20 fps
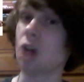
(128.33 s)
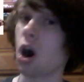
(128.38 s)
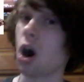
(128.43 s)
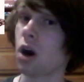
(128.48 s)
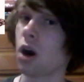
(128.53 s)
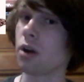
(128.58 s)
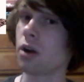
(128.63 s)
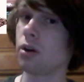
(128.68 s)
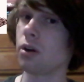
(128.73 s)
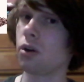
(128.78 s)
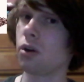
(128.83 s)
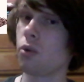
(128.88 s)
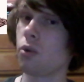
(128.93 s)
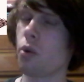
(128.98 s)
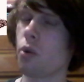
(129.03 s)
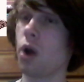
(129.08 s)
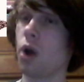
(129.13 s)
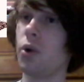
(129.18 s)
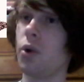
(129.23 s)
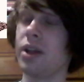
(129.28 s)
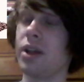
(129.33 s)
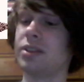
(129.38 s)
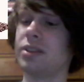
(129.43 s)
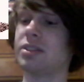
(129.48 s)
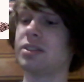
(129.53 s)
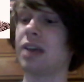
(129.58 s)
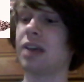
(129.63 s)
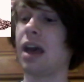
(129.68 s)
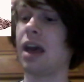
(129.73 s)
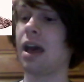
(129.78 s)
aren't
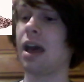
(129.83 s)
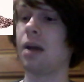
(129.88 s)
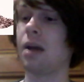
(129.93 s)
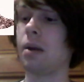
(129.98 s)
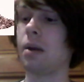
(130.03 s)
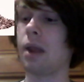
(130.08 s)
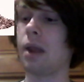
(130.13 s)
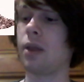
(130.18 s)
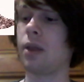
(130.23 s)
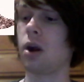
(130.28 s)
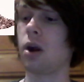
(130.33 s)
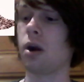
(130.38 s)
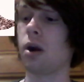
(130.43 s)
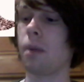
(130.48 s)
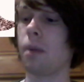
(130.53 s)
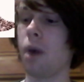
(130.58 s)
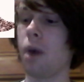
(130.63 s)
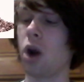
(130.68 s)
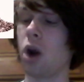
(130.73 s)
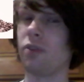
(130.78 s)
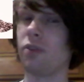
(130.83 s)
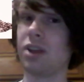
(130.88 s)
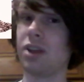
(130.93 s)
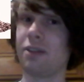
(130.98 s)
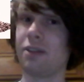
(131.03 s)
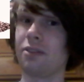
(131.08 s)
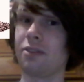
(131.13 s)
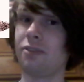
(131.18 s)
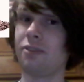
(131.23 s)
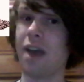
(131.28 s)
rodents and they're a part of a
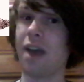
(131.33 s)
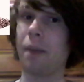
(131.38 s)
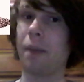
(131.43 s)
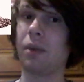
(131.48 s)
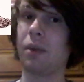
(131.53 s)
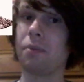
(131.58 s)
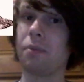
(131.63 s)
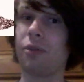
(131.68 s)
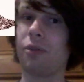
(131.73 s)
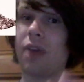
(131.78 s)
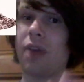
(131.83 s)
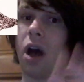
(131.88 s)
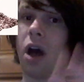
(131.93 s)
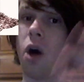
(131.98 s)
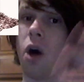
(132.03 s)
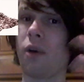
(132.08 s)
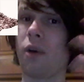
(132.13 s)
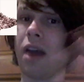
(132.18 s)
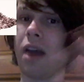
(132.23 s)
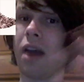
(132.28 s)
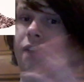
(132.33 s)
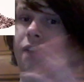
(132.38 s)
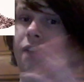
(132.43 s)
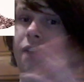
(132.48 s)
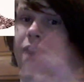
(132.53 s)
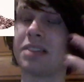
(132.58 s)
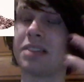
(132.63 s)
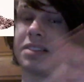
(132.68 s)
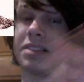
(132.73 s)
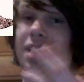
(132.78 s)
different family but they all kind of have
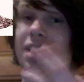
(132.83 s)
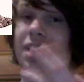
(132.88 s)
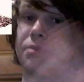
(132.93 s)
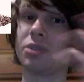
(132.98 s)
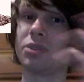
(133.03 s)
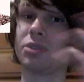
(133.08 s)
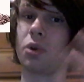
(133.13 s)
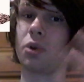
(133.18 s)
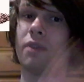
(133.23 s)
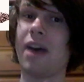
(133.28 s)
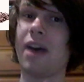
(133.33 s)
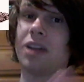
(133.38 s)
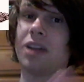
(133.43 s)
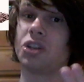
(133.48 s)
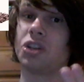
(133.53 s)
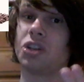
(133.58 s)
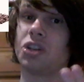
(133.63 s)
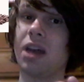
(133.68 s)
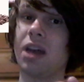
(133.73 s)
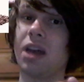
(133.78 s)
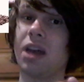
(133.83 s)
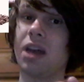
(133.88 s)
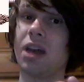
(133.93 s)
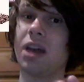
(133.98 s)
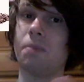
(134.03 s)
that same sort of head shape